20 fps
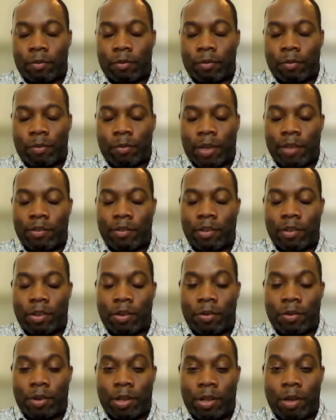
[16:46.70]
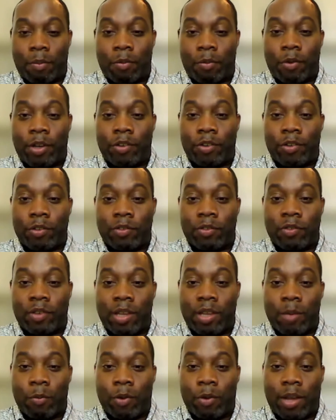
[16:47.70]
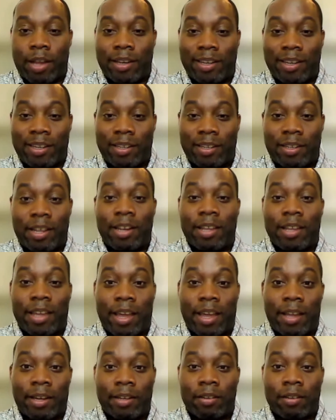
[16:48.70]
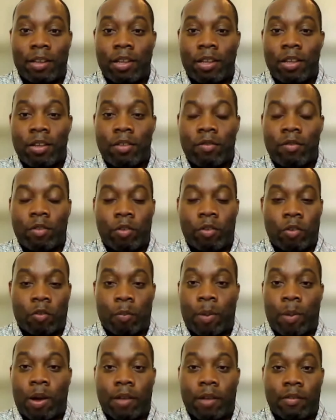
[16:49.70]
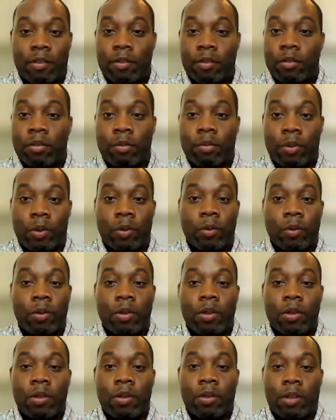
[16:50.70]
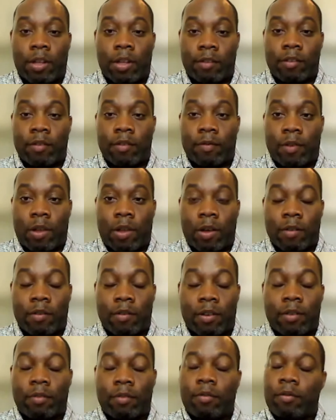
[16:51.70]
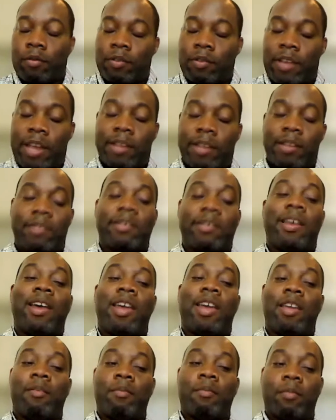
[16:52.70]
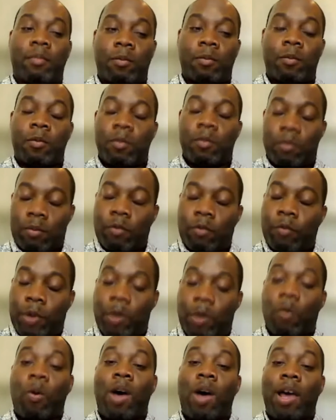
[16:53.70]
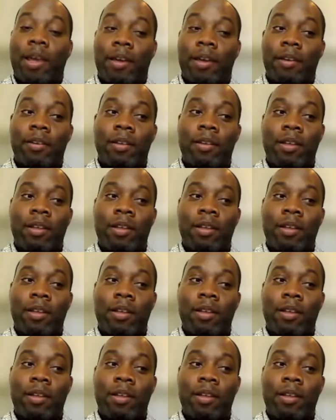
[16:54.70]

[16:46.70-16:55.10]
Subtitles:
my security operations team would I need dedicated to just passing through lots of logs and take the time required?